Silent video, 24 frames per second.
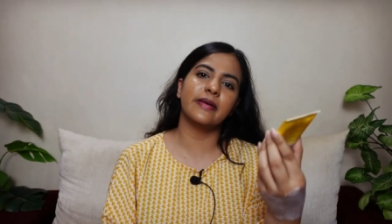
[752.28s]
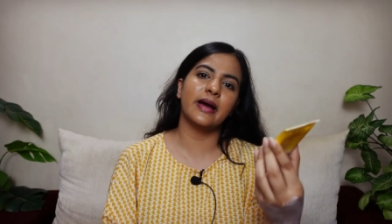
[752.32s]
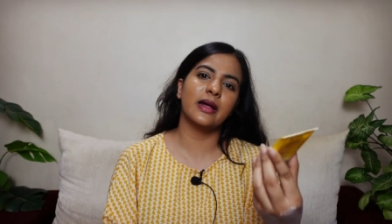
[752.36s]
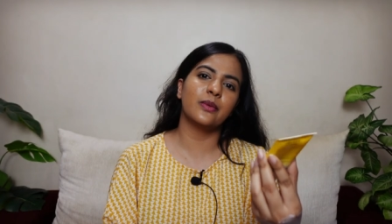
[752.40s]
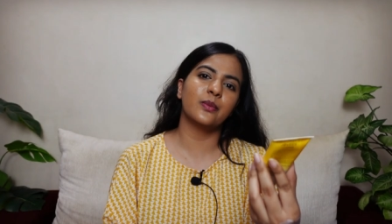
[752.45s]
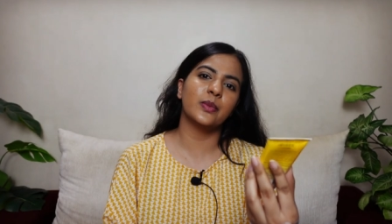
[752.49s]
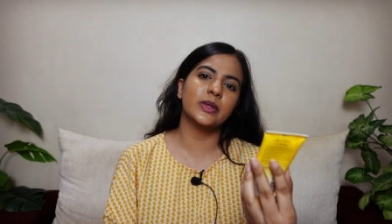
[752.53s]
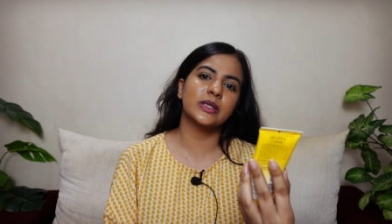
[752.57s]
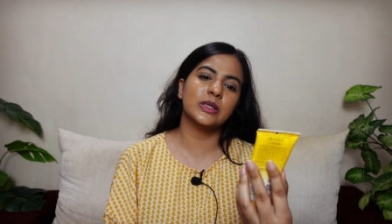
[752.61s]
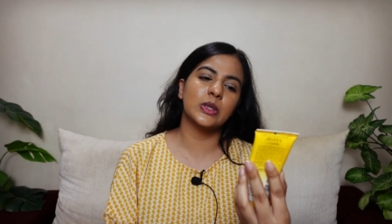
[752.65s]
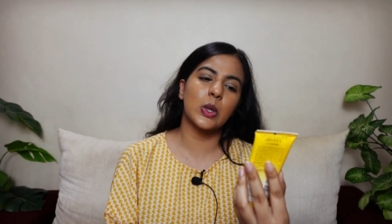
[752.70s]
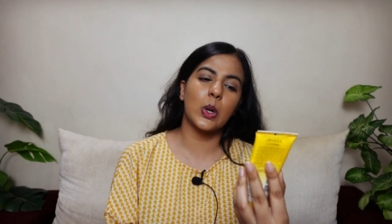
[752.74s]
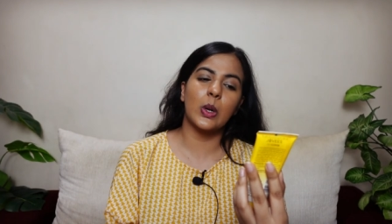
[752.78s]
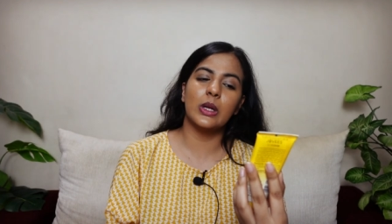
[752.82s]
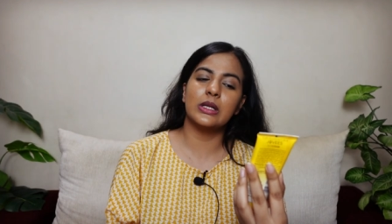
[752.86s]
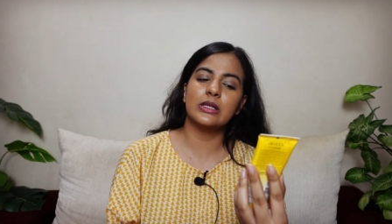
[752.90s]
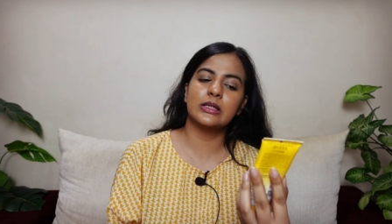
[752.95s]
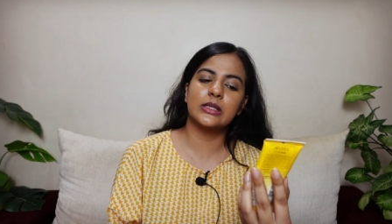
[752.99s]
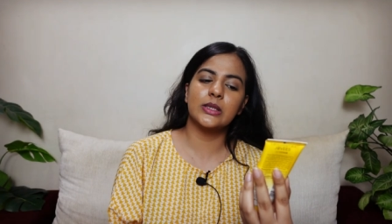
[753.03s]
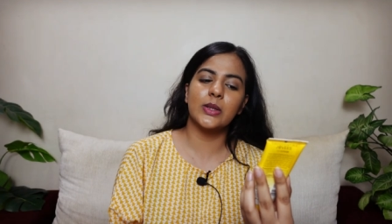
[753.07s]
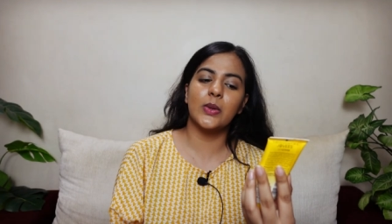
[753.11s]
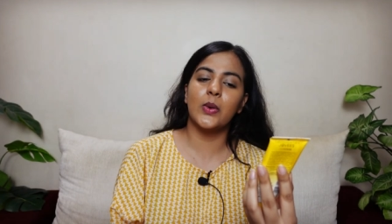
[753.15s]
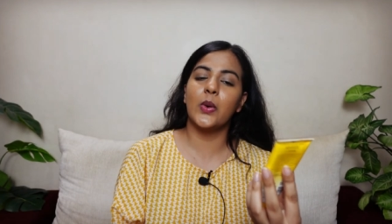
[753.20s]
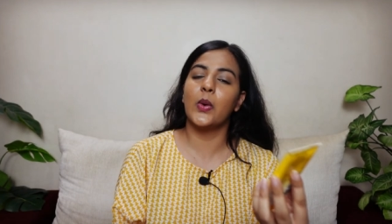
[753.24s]
one was
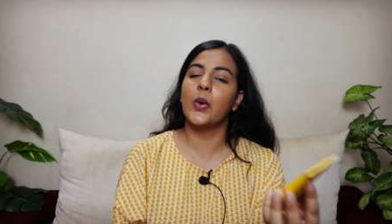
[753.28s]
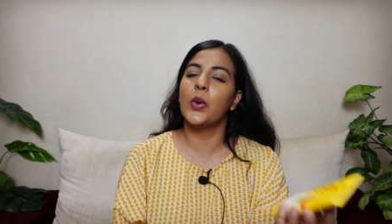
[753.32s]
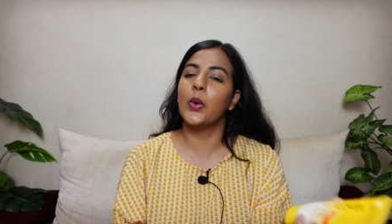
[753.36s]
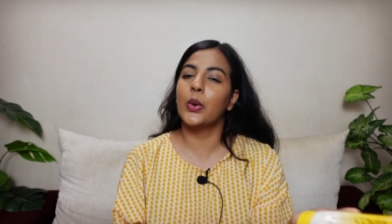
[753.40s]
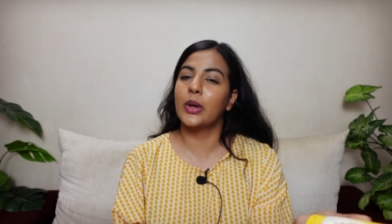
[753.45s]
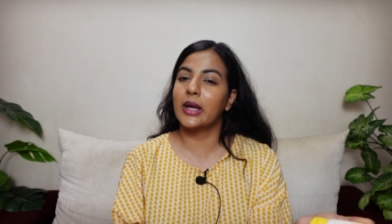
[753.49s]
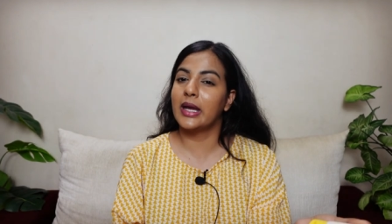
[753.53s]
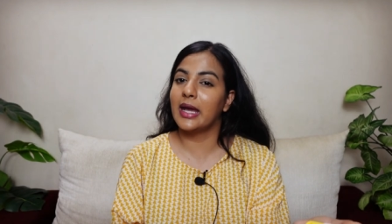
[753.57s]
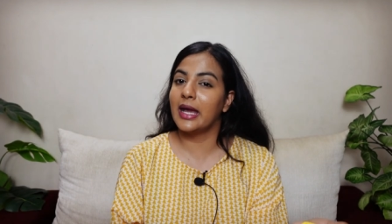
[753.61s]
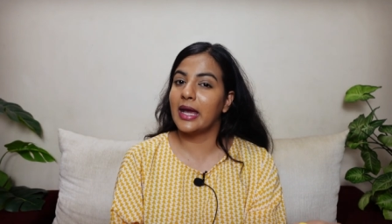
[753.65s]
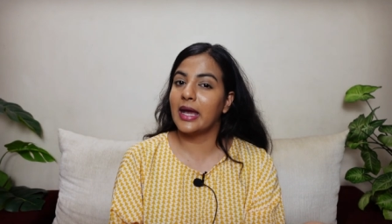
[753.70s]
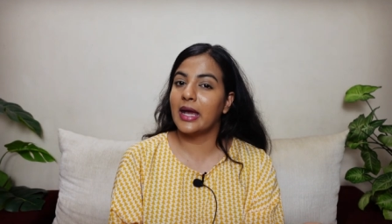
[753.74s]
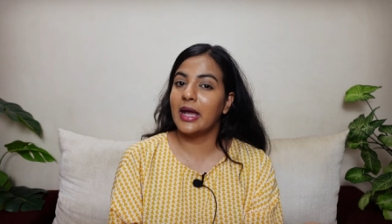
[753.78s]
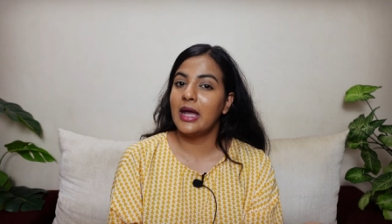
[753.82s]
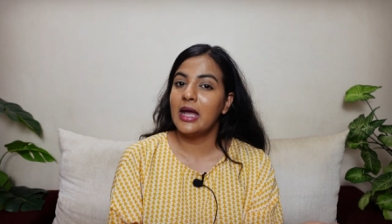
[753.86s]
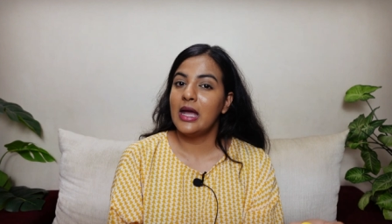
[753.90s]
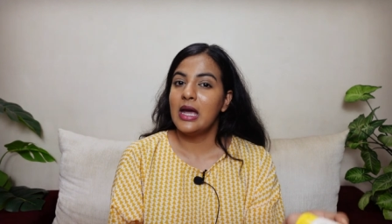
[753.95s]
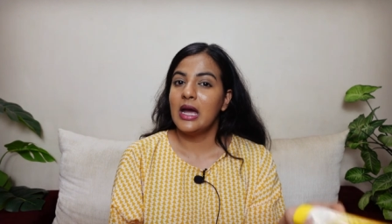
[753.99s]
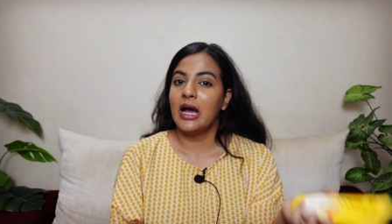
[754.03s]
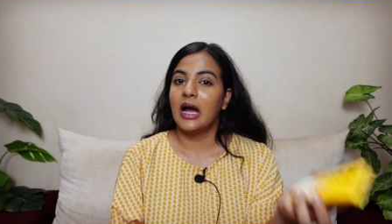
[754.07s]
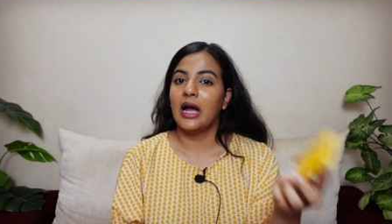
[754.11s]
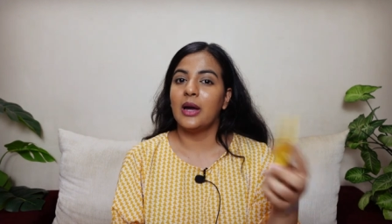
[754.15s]
also okay.